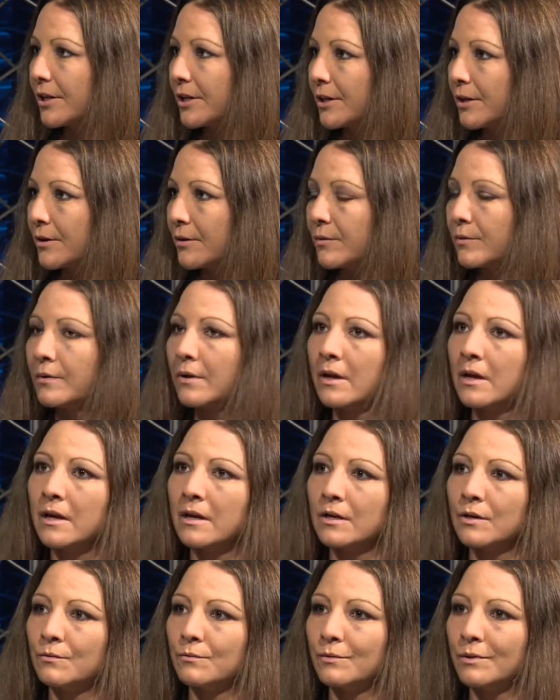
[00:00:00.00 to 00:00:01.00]
You know,
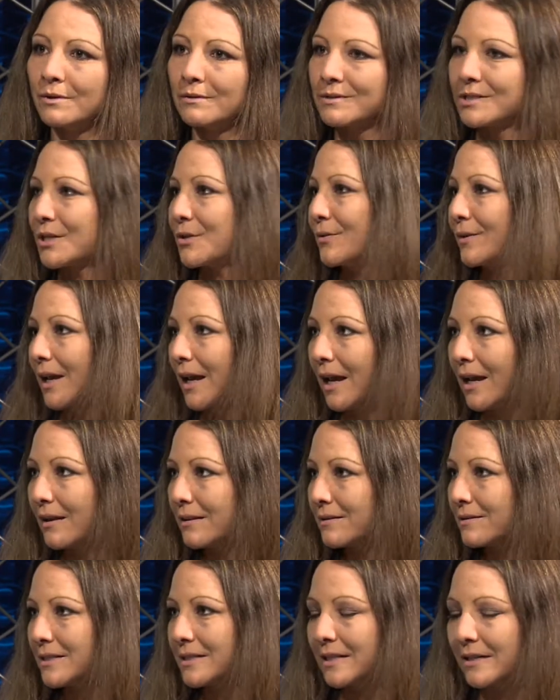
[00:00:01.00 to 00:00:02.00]
we'll
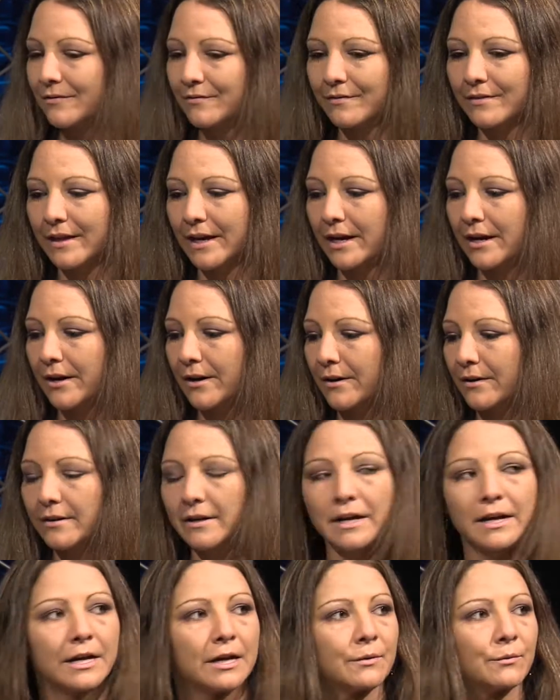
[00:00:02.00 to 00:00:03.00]
donate stuff there.
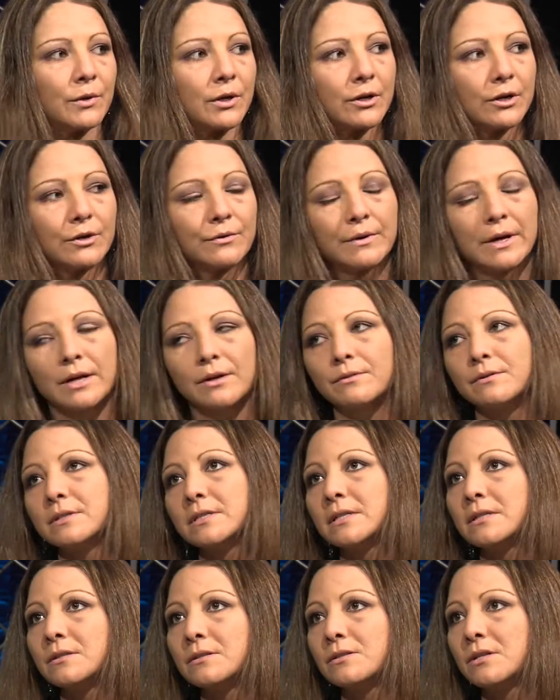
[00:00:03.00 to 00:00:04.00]
We go around
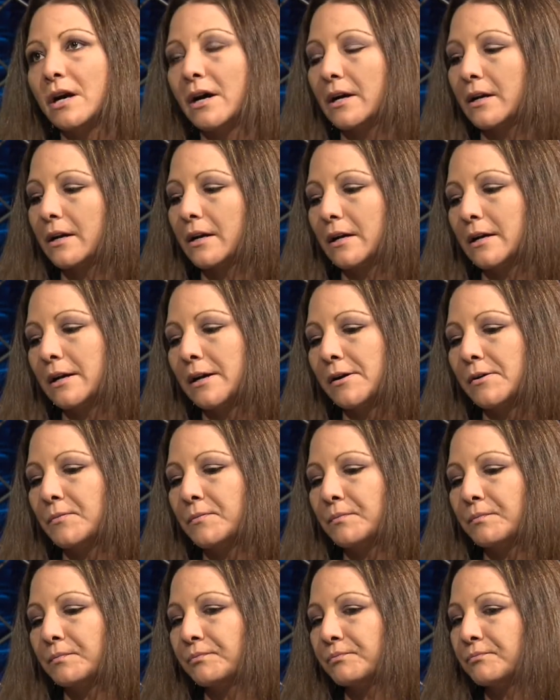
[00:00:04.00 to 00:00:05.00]
and talk.
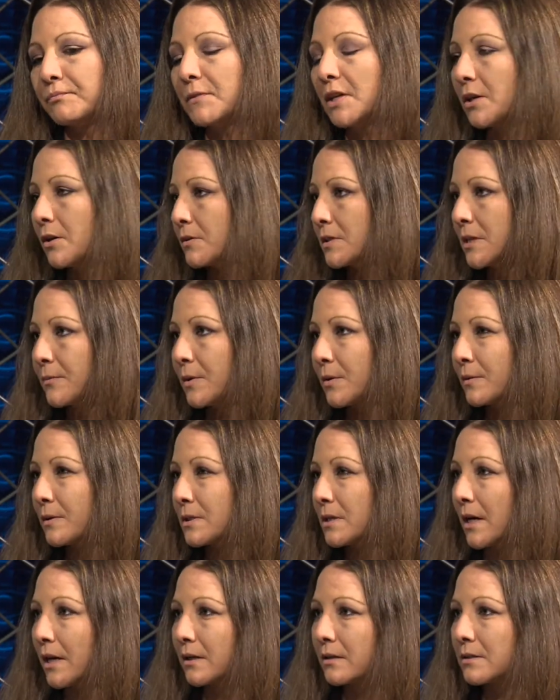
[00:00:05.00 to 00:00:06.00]
You know, Timmy will
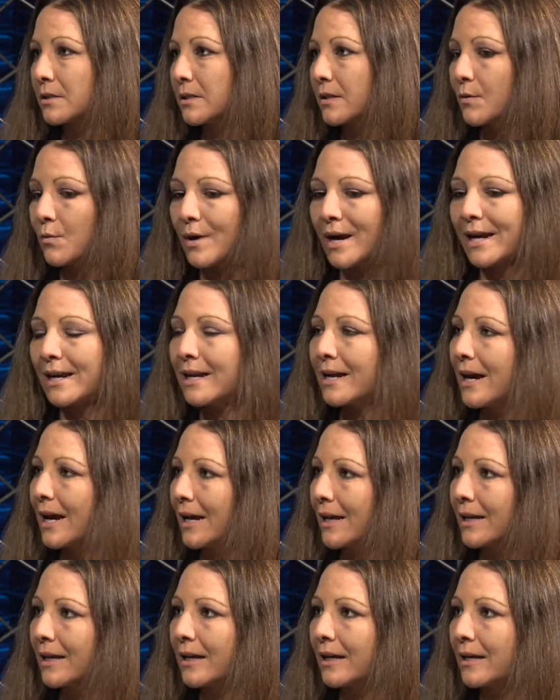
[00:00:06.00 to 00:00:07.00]
talk to the
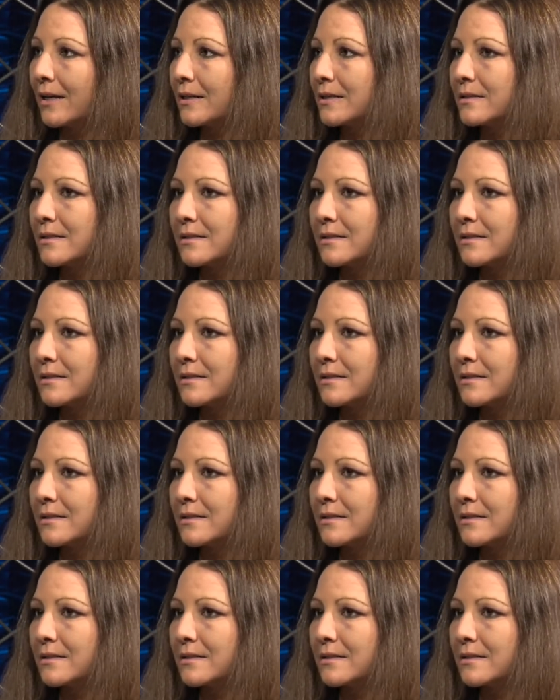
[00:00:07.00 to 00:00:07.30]
YDI kids.